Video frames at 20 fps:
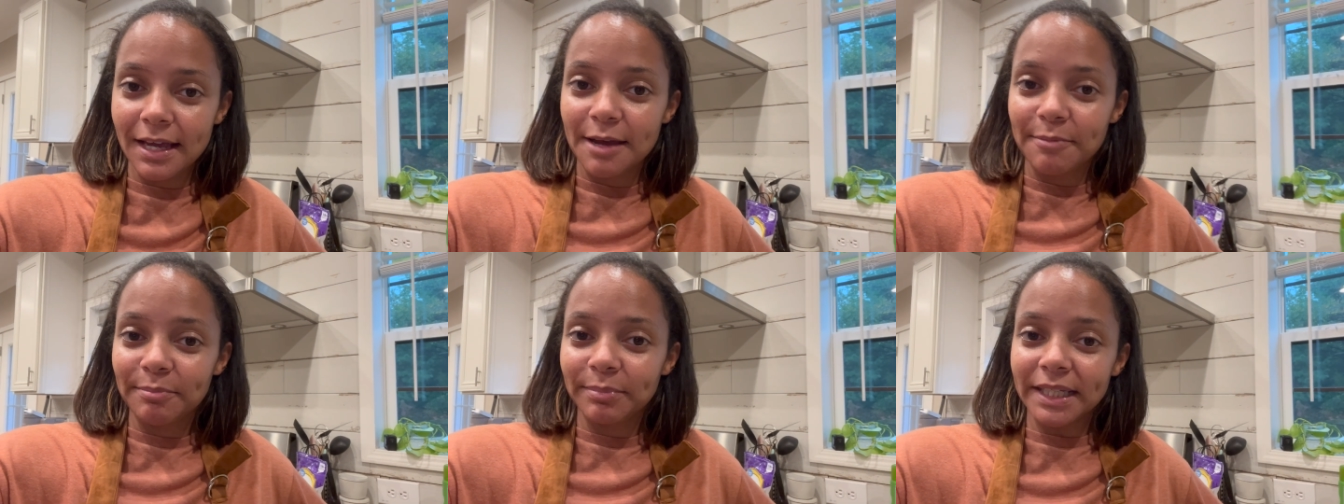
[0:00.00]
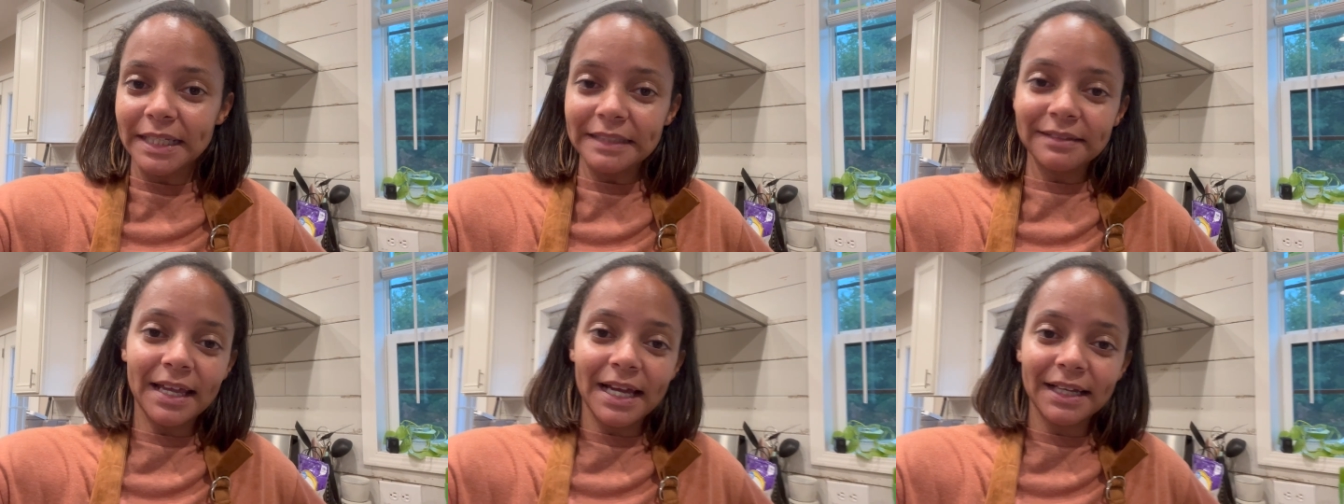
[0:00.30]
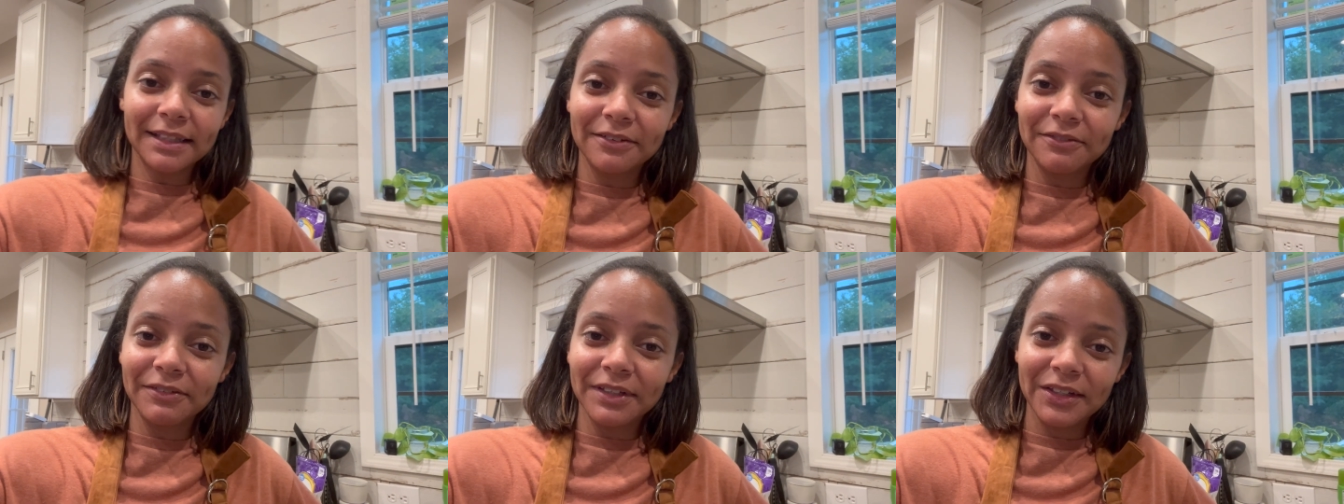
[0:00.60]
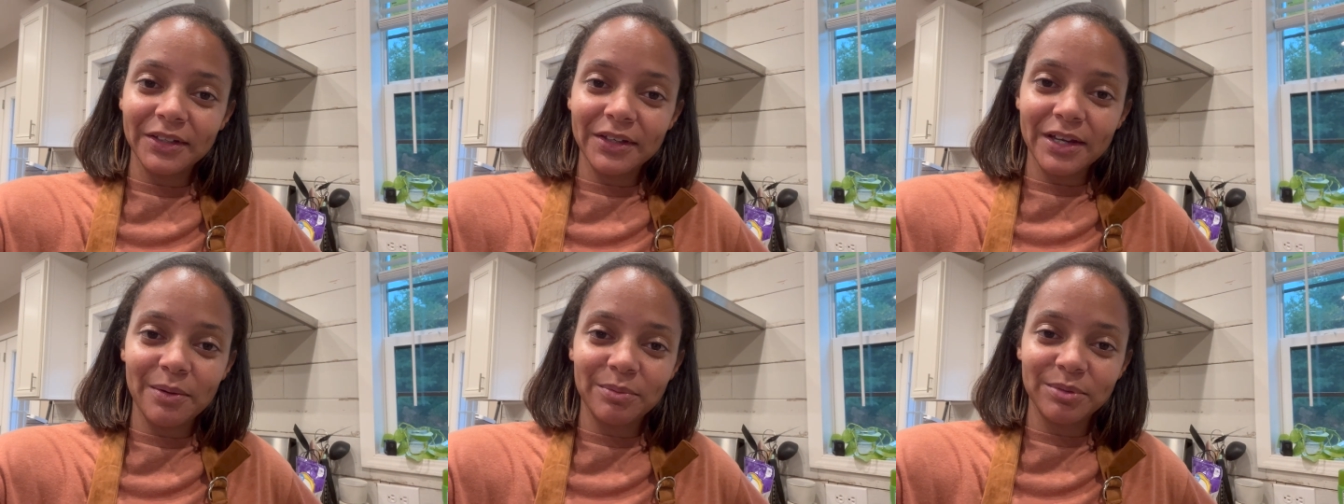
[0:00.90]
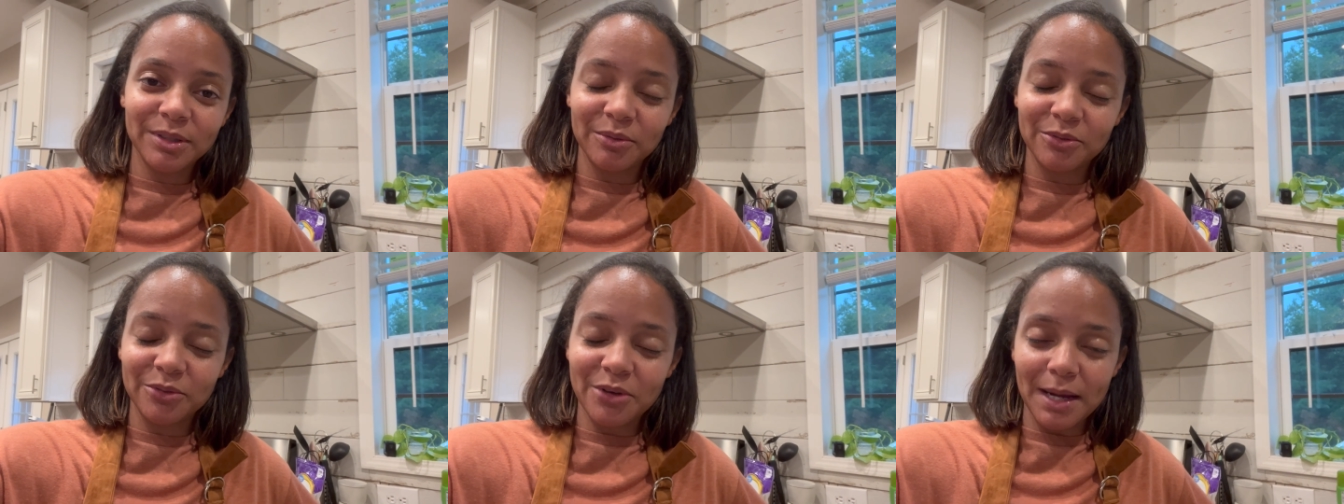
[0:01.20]
Please like the video,
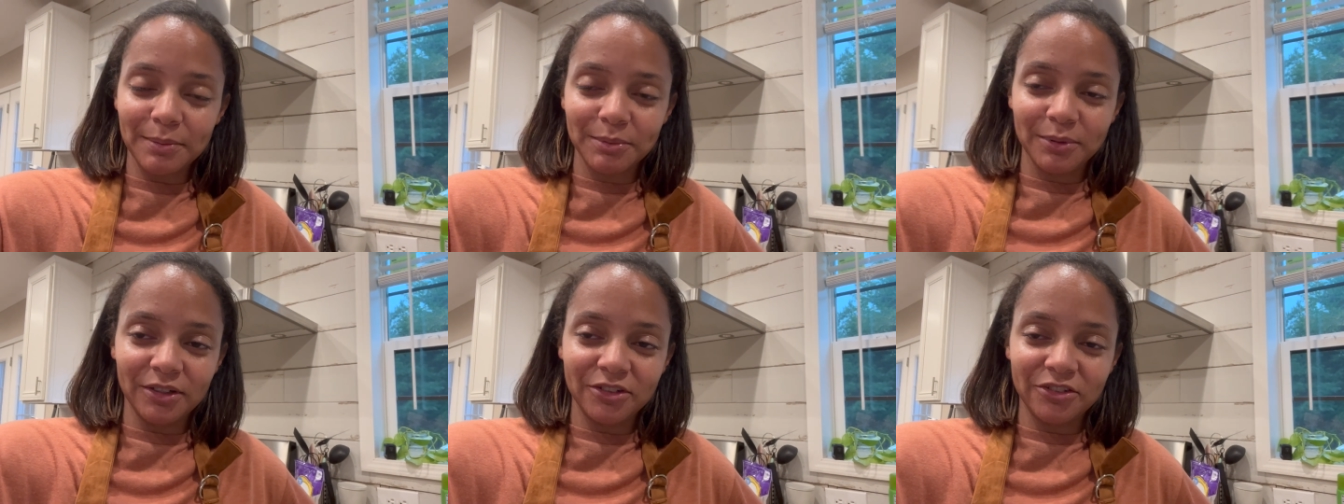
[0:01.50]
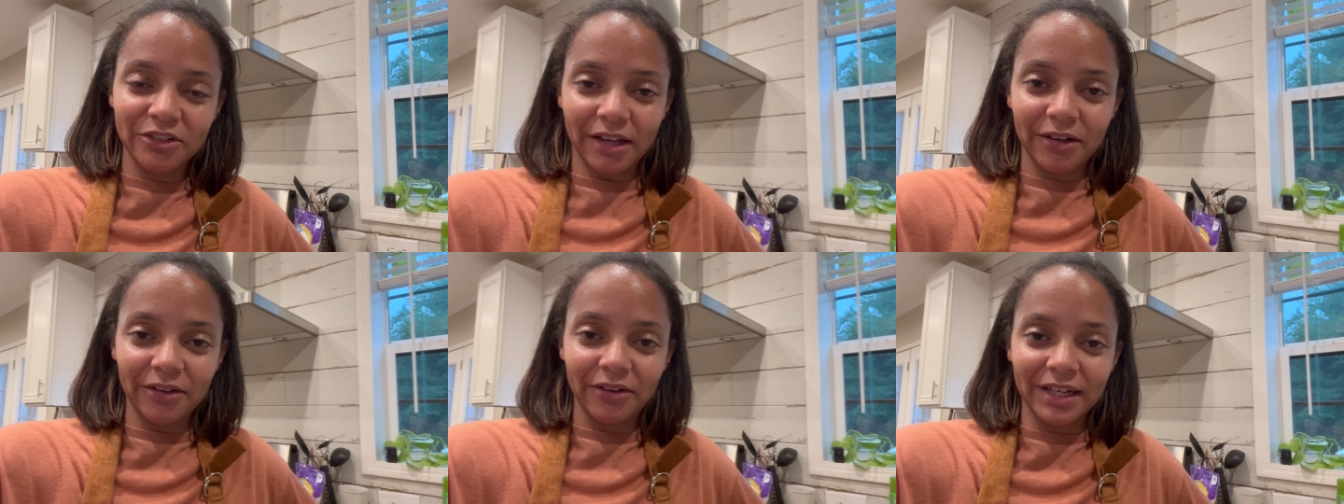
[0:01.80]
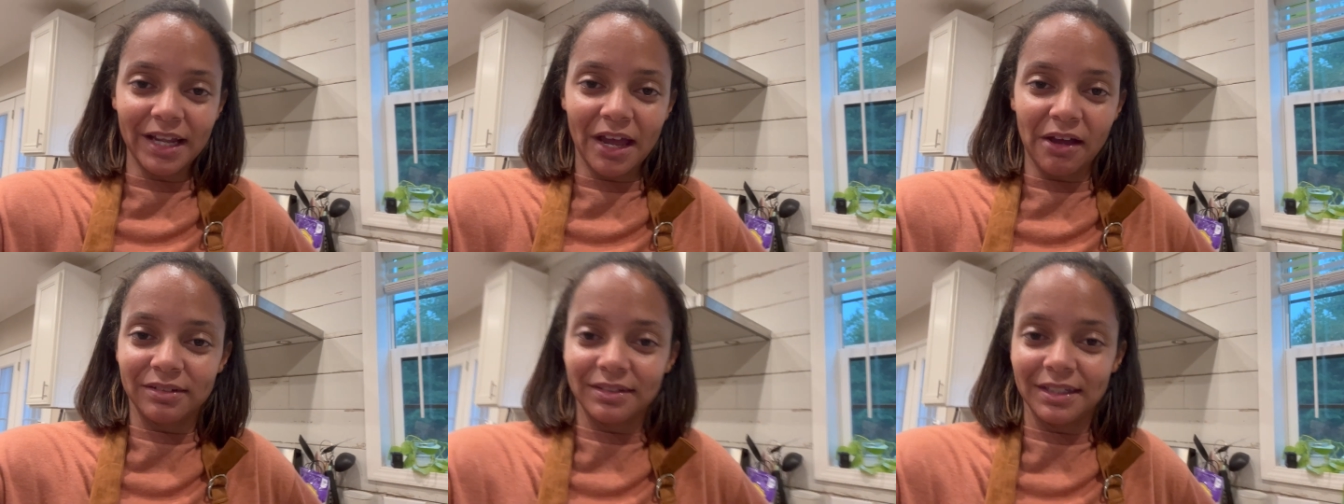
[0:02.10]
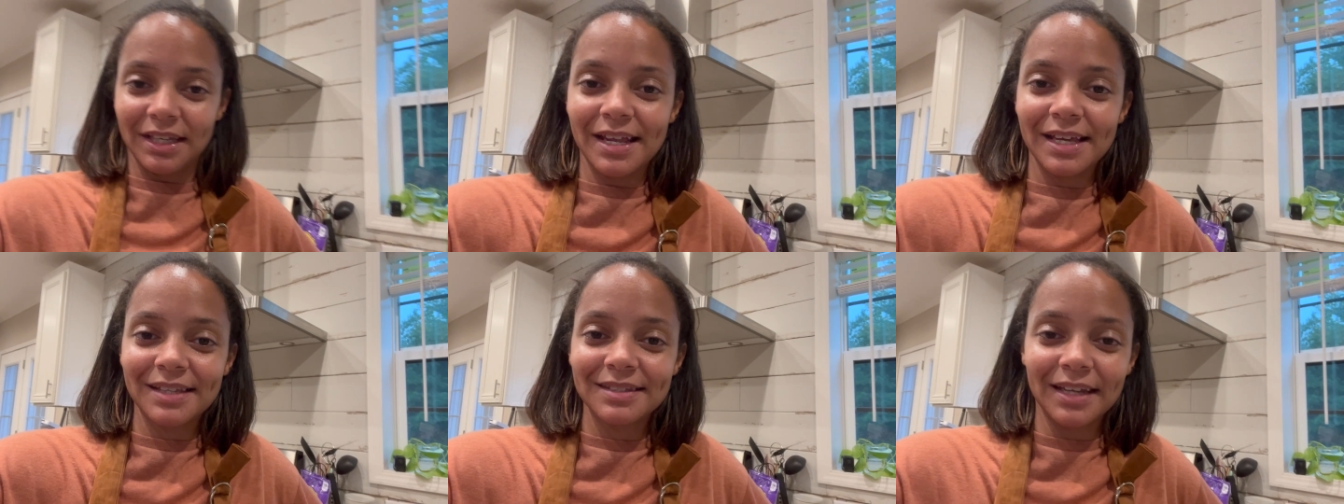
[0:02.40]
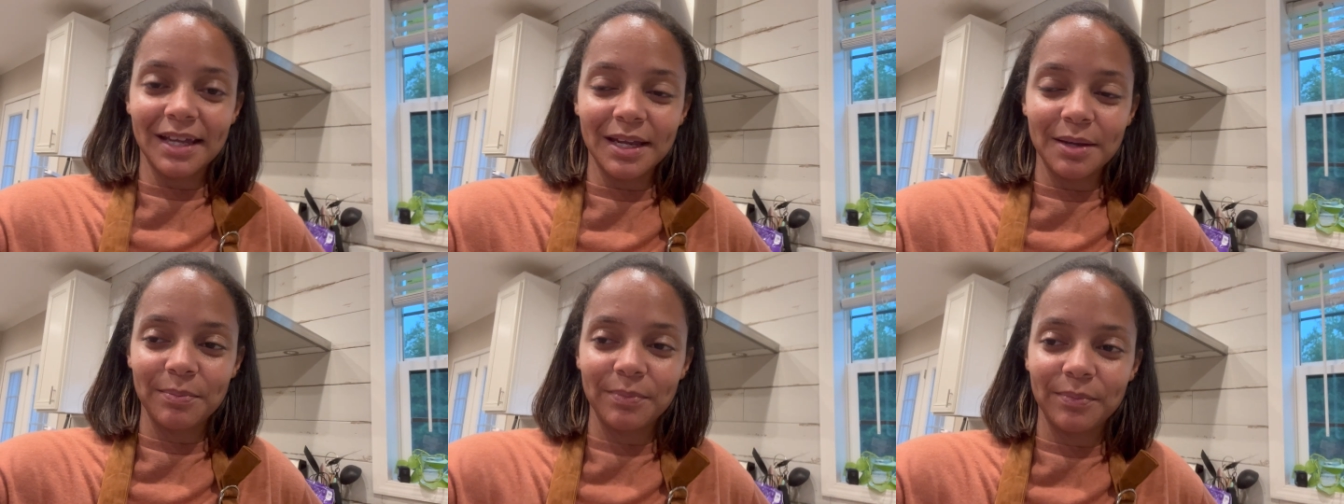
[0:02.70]
subscribe to the channel, and I'll see you next
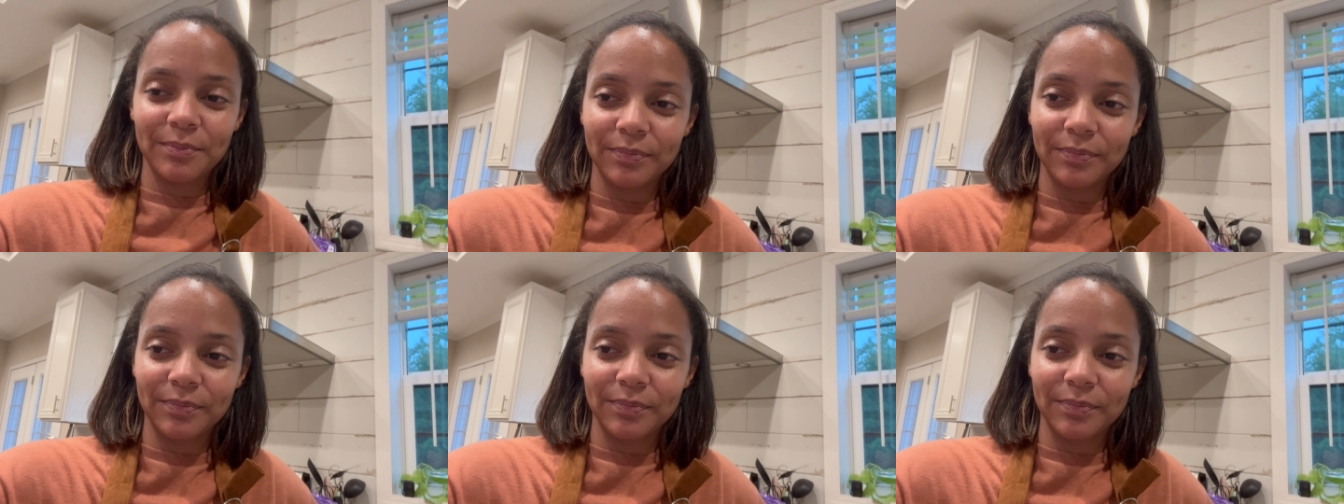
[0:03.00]
time.